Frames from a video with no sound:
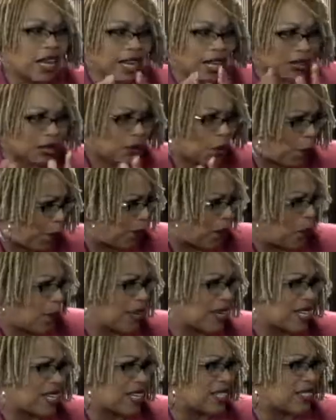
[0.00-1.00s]
like a quick
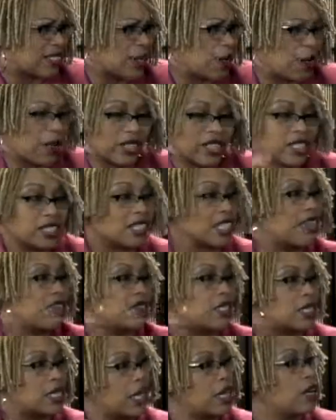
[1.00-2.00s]
weekend somewhere, just to even
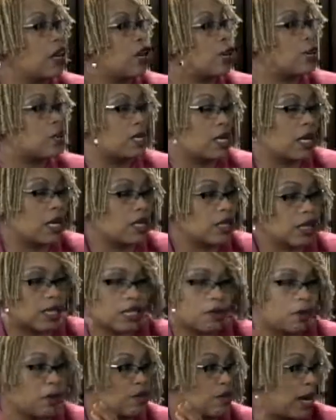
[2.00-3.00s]
stay in a hotel. It could
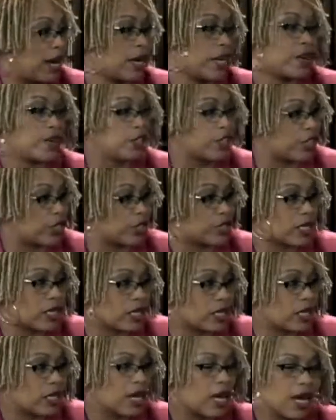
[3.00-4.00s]
be right here in
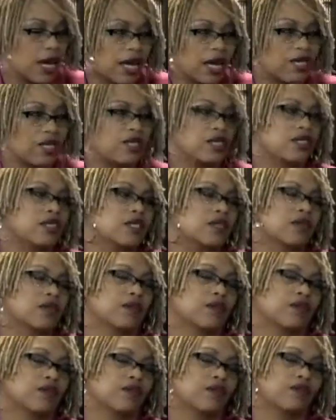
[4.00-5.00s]
Jersey, and just
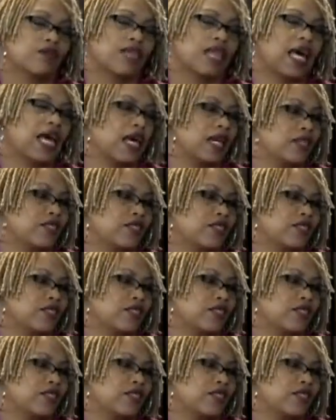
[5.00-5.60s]
relax.